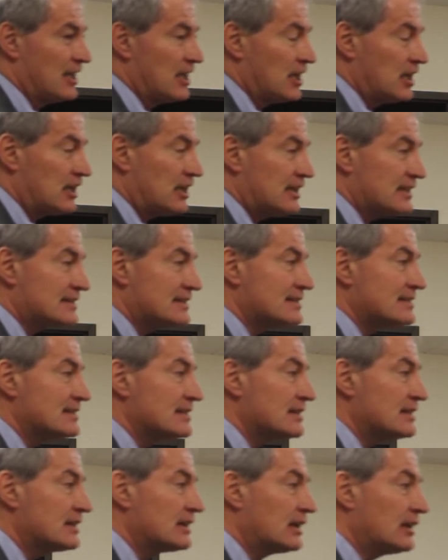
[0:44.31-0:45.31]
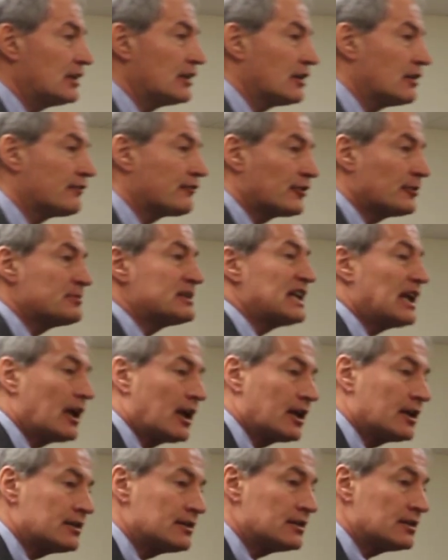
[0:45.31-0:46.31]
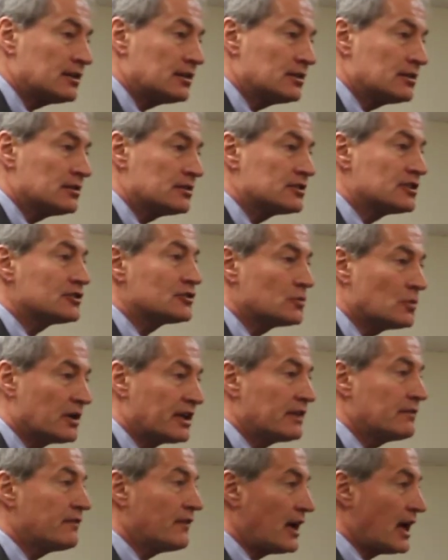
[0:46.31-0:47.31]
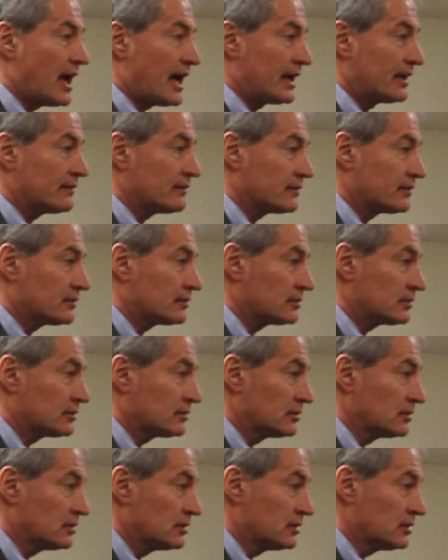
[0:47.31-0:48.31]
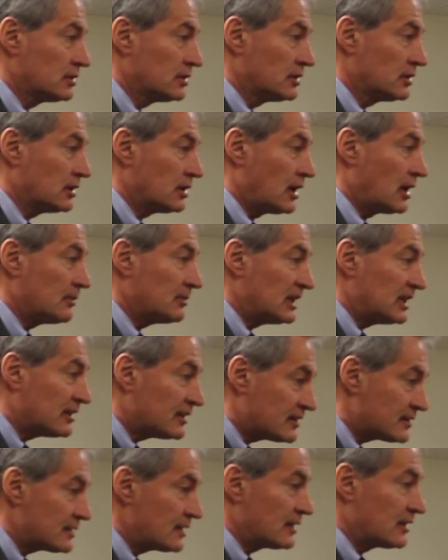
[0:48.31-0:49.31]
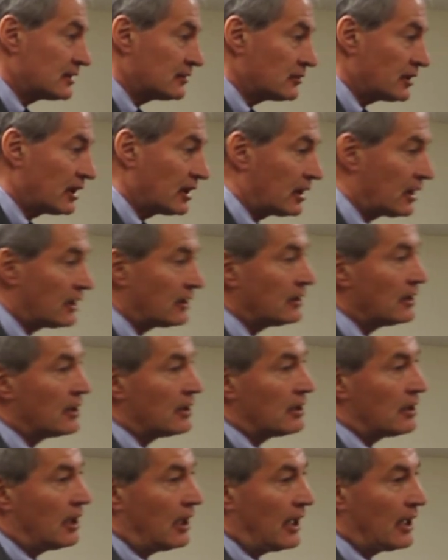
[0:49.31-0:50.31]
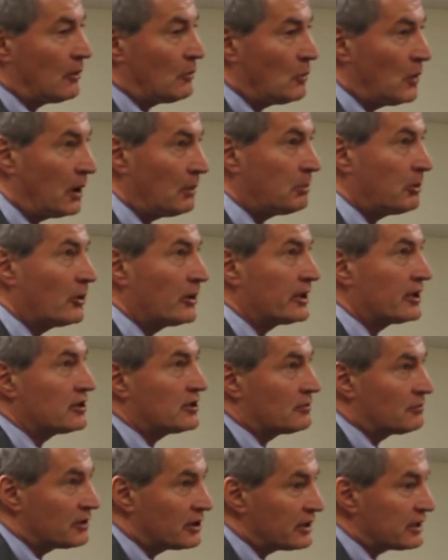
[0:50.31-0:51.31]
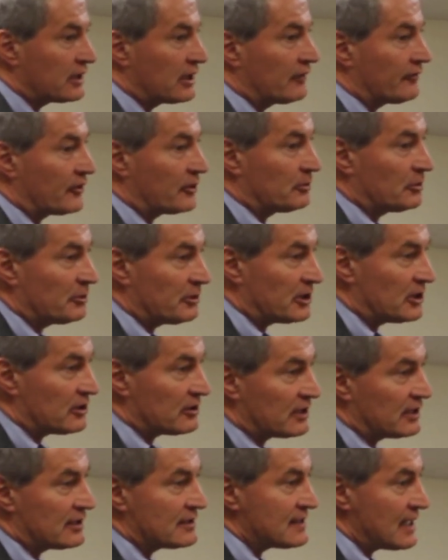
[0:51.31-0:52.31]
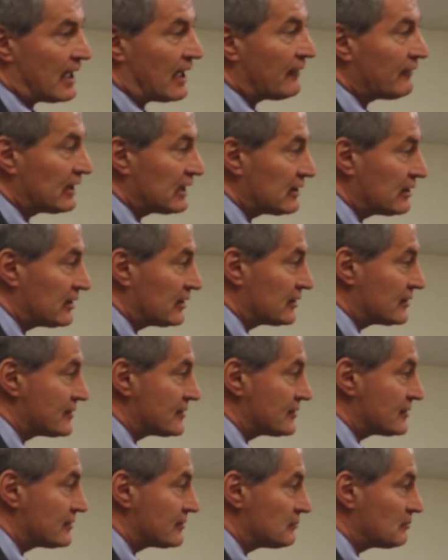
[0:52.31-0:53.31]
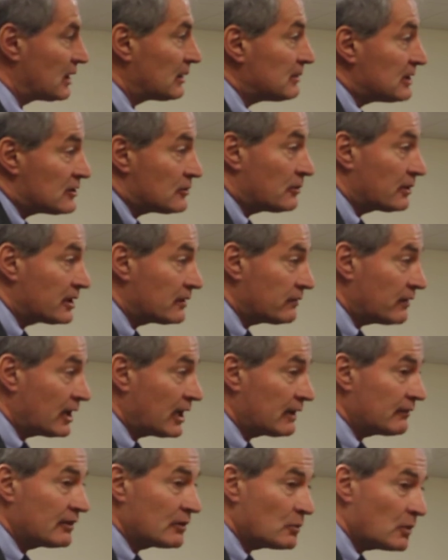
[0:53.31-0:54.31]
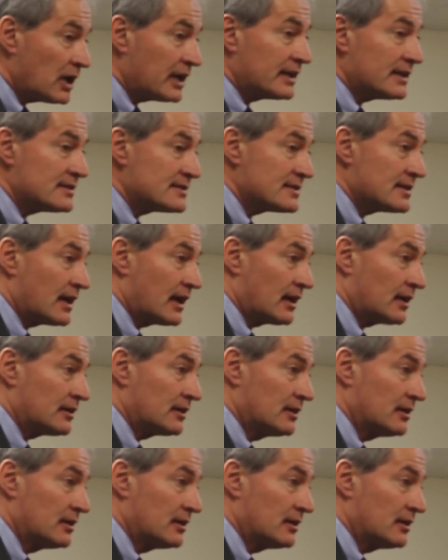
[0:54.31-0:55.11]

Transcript: It's, you know, from 10 to 25. I mean, it's and at what point are you really comfortable with your kids having kids? Maybe 25, and why is that?